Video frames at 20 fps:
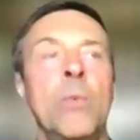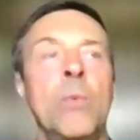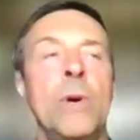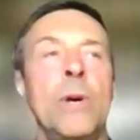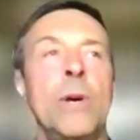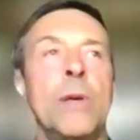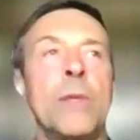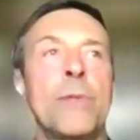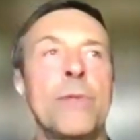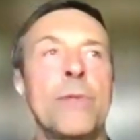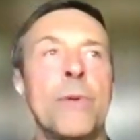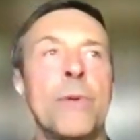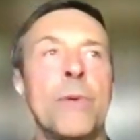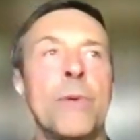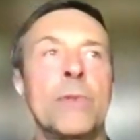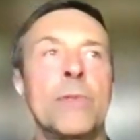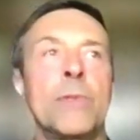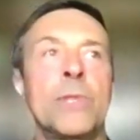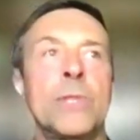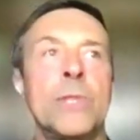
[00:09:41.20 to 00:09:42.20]
with
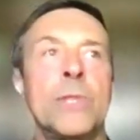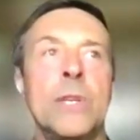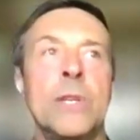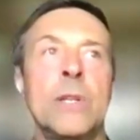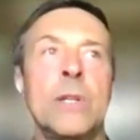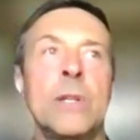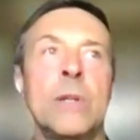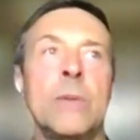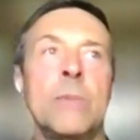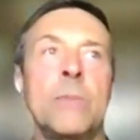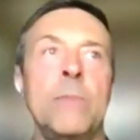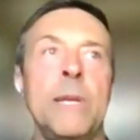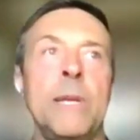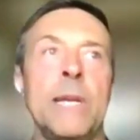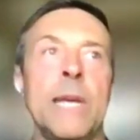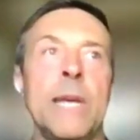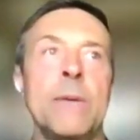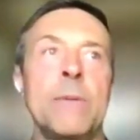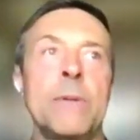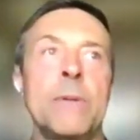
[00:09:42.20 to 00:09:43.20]
still
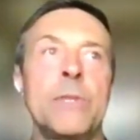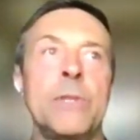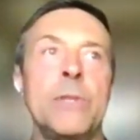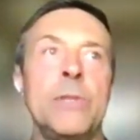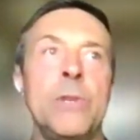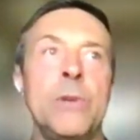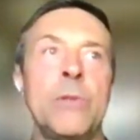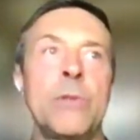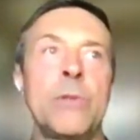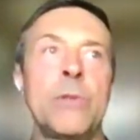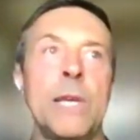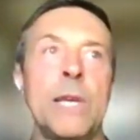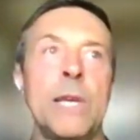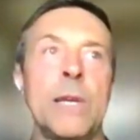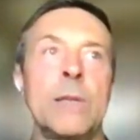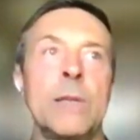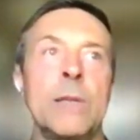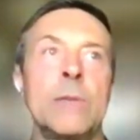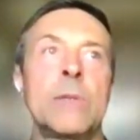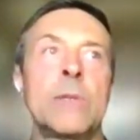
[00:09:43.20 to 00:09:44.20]
being able to do
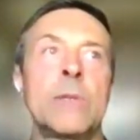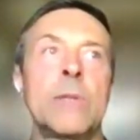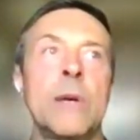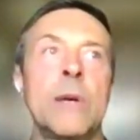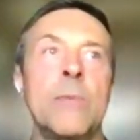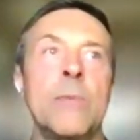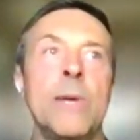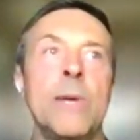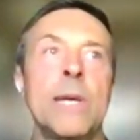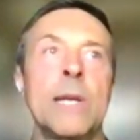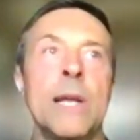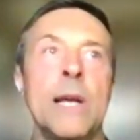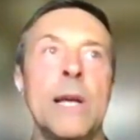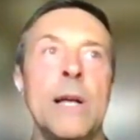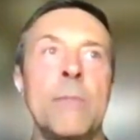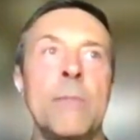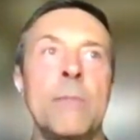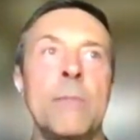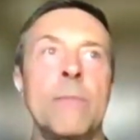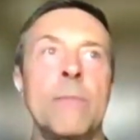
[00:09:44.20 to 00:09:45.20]
things that we can
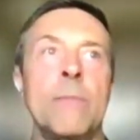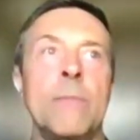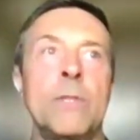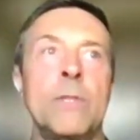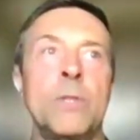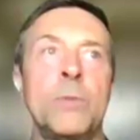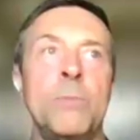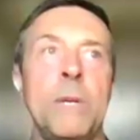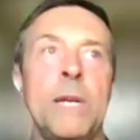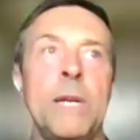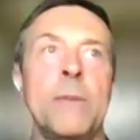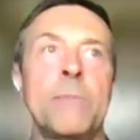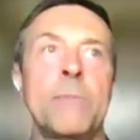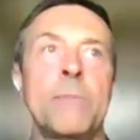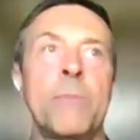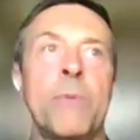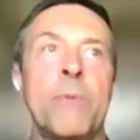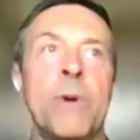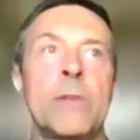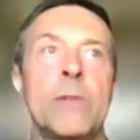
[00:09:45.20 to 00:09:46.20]
help speed up
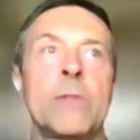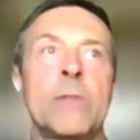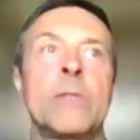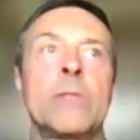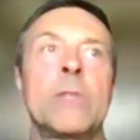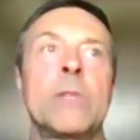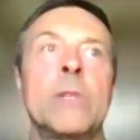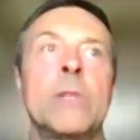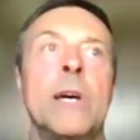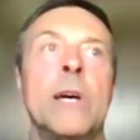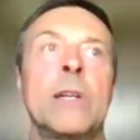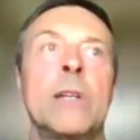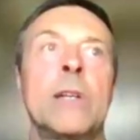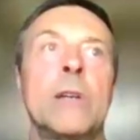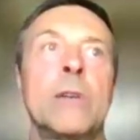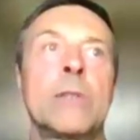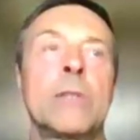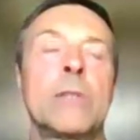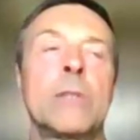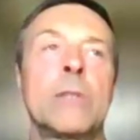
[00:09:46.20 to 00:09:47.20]
the process in
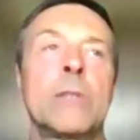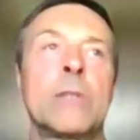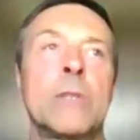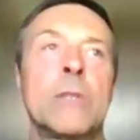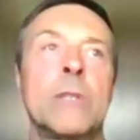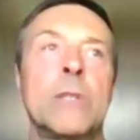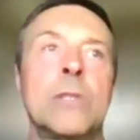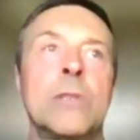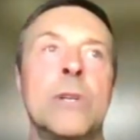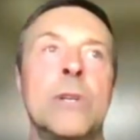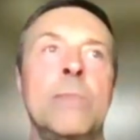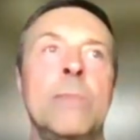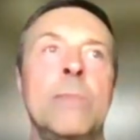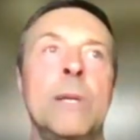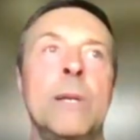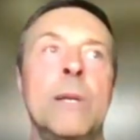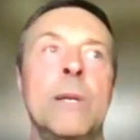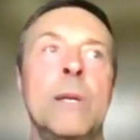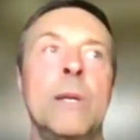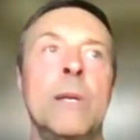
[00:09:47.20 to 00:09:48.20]
diagnosis and
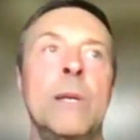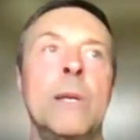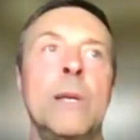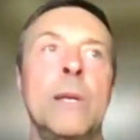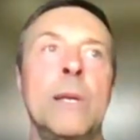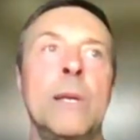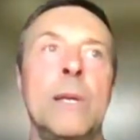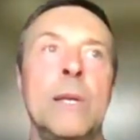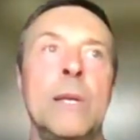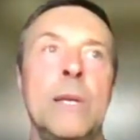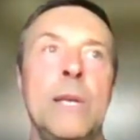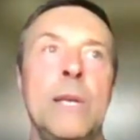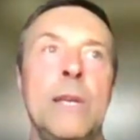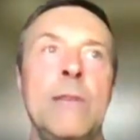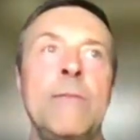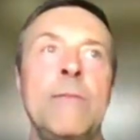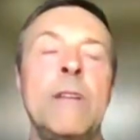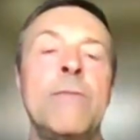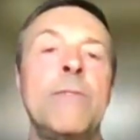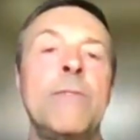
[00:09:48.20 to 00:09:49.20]
treatment,
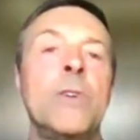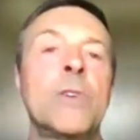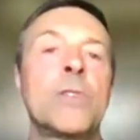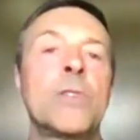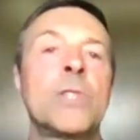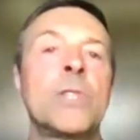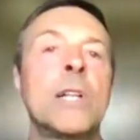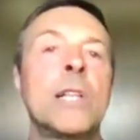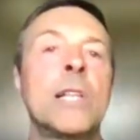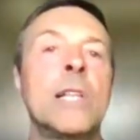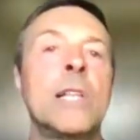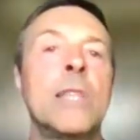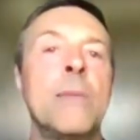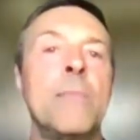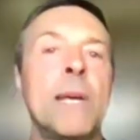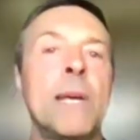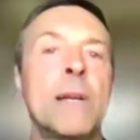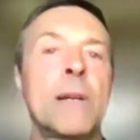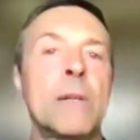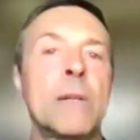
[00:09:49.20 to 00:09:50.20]
even if you're still in the
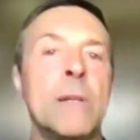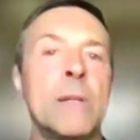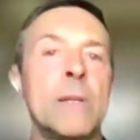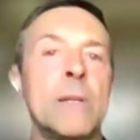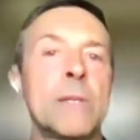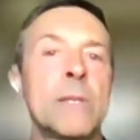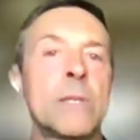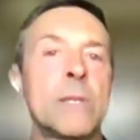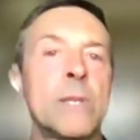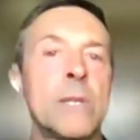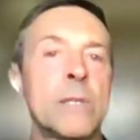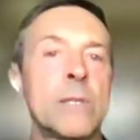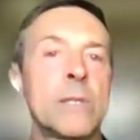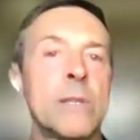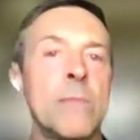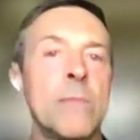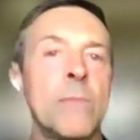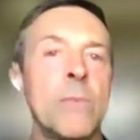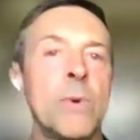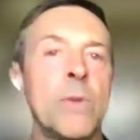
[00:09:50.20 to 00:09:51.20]
medical
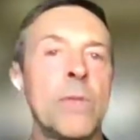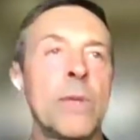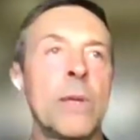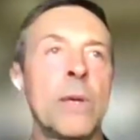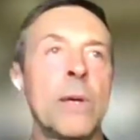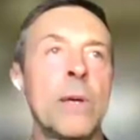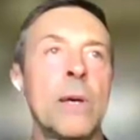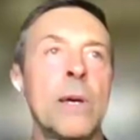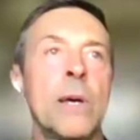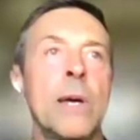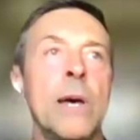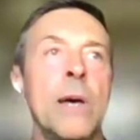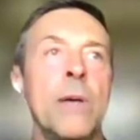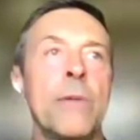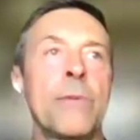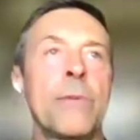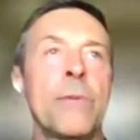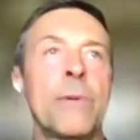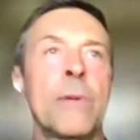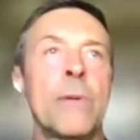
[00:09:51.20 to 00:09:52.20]
system with a
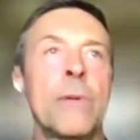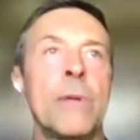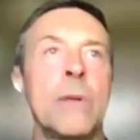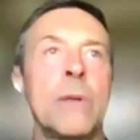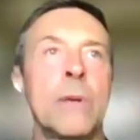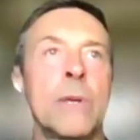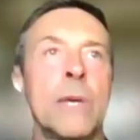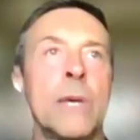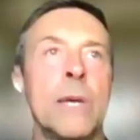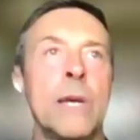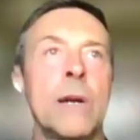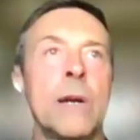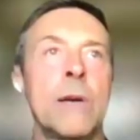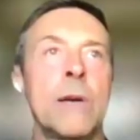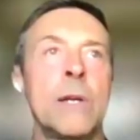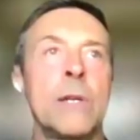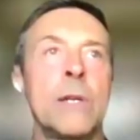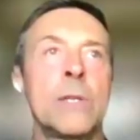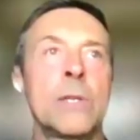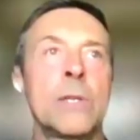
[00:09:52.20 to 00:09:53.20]
health
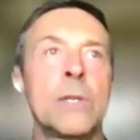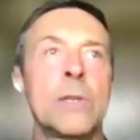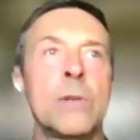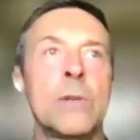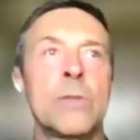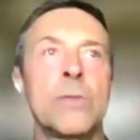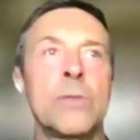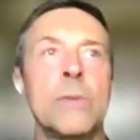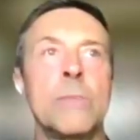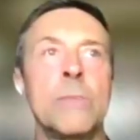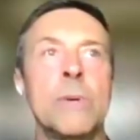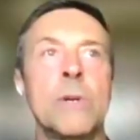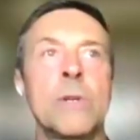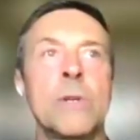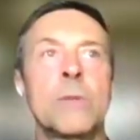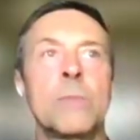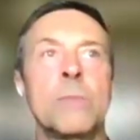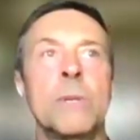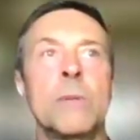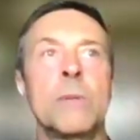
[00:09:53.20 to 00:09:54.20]
care insurance
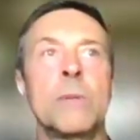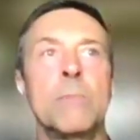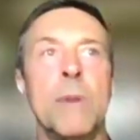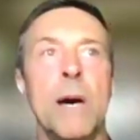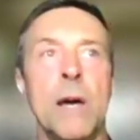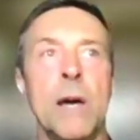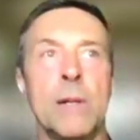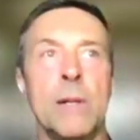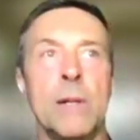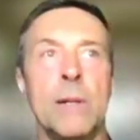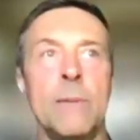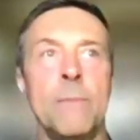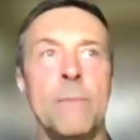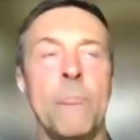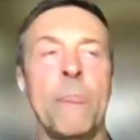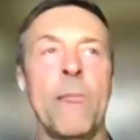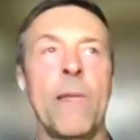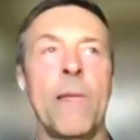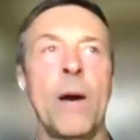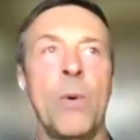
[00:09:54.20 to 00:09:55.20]
reimbursement model.
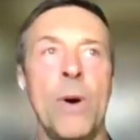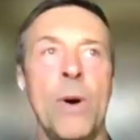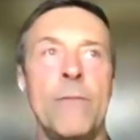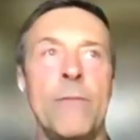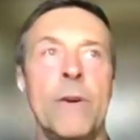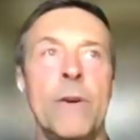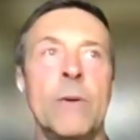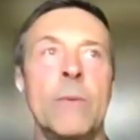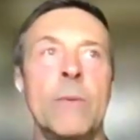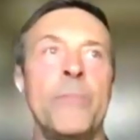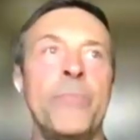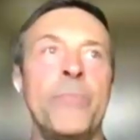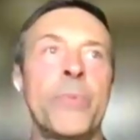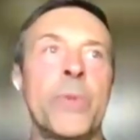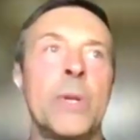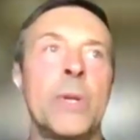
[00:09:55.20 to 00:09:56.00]
However,